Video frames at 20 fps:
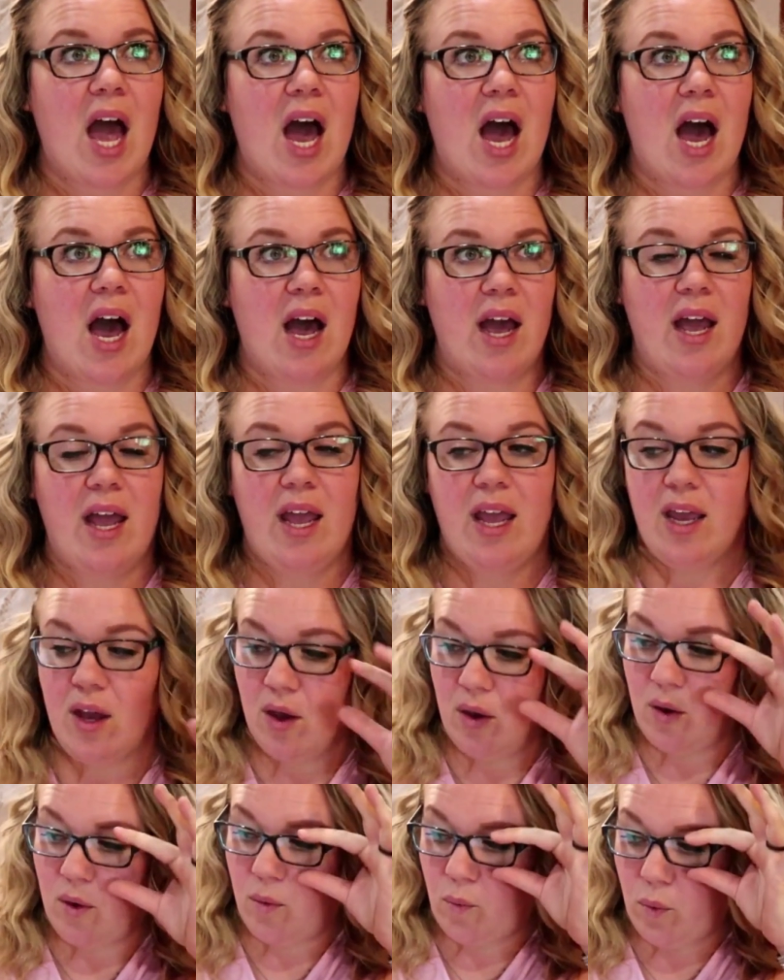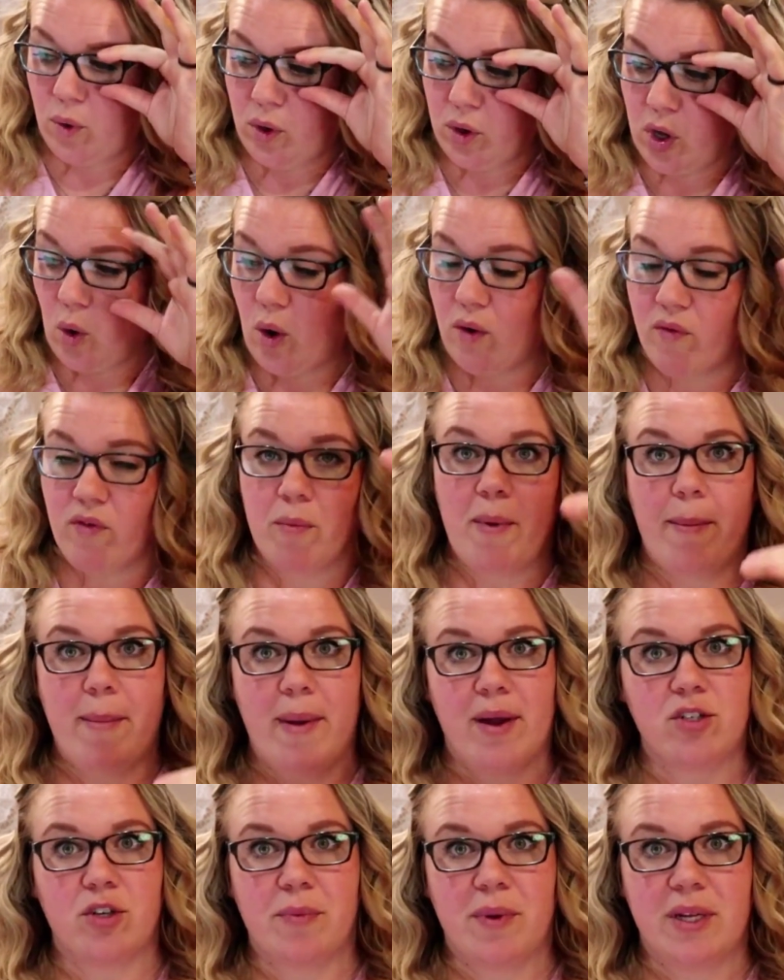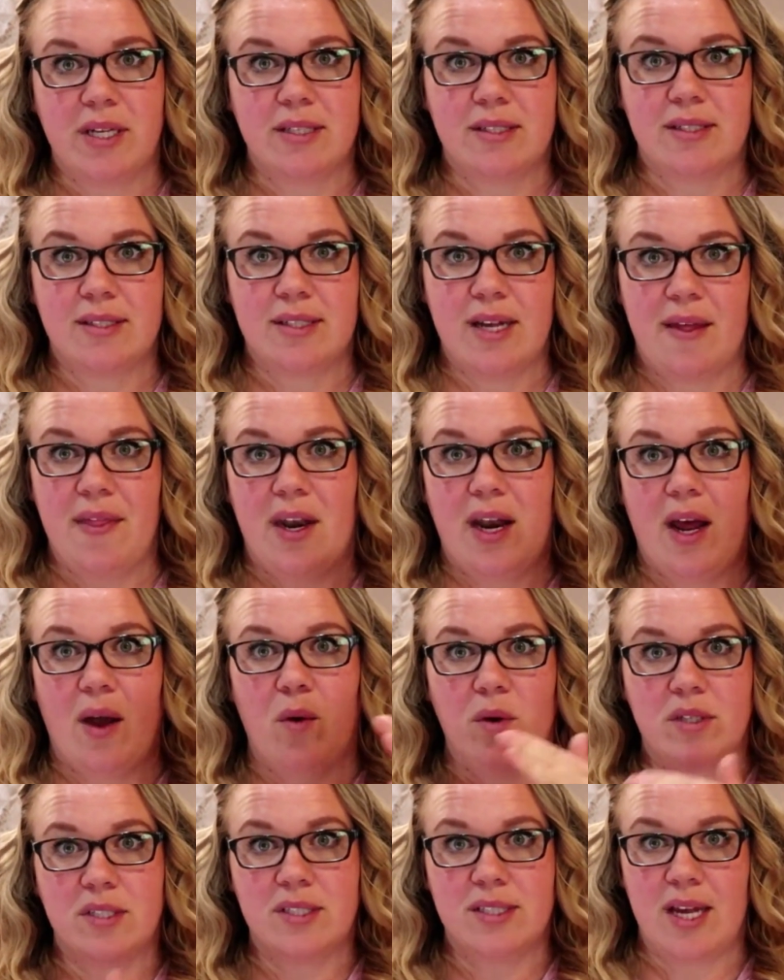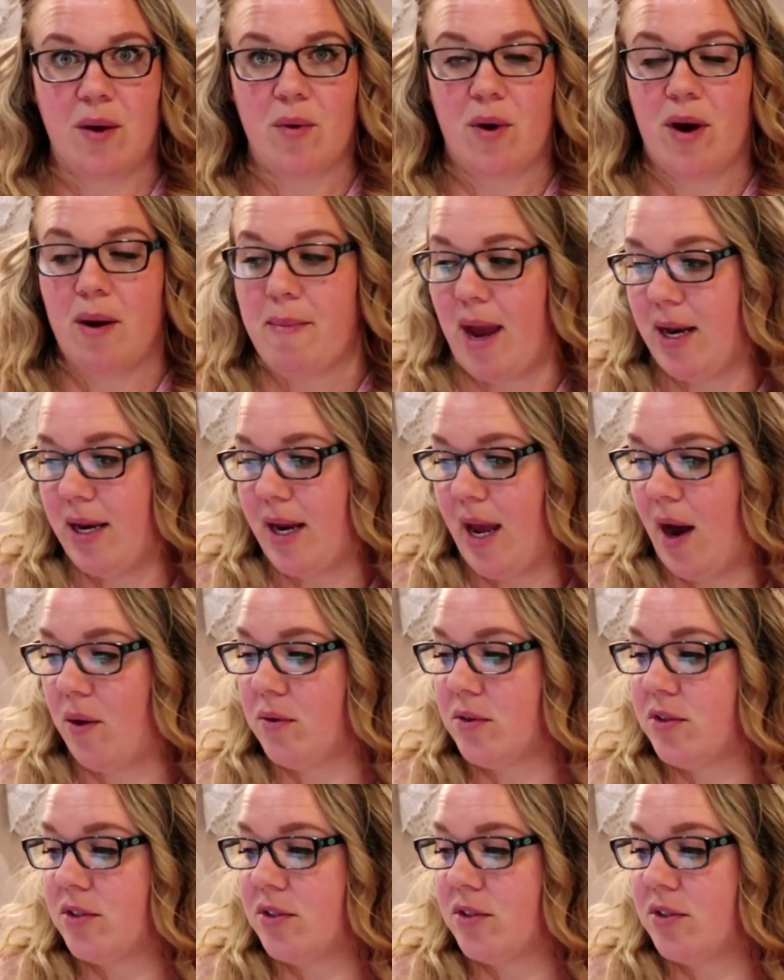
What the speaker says: I will go over my measurements and then I will say where I'm at now.